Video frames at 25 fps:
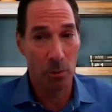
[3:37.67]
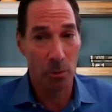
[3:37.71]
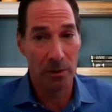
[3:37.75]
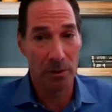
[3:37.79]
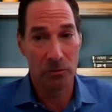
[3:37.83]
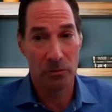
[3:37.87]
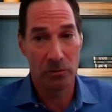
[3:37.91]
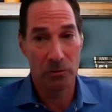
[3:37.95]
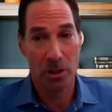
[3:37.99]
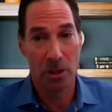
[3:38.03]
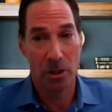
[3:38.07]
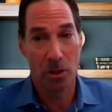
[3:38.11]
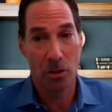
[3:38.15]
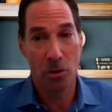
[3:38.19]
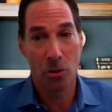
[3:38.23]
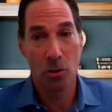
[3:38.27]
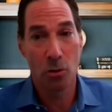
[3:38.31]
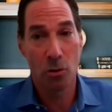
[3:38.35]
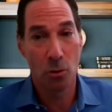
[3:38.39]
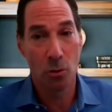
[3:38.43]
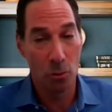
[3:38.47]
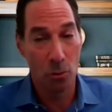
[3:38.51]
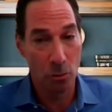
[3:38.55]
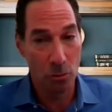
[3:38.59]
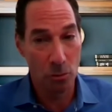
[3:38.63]
we've seen a
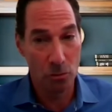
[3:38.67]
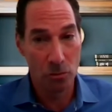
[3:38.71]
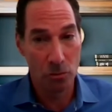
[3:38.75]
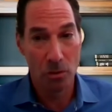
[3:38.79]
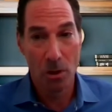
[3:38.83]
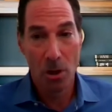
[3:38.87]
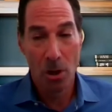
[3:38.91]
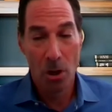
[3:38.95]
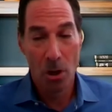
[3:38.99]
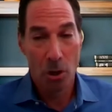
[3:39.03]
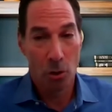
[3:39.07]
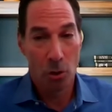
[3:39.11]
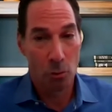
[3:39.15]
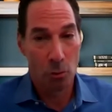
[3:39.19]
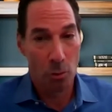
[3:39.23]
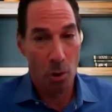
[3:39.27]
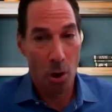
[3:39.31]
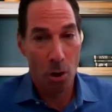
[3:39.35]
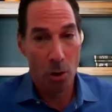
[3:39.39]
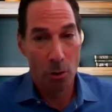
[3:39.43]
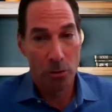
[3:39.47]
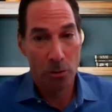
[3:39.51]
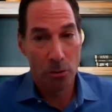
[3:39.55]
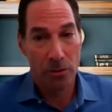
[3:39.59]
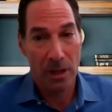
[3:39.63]
huge
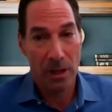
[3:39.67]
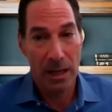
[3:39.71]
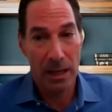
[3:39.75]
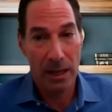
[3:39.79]
growth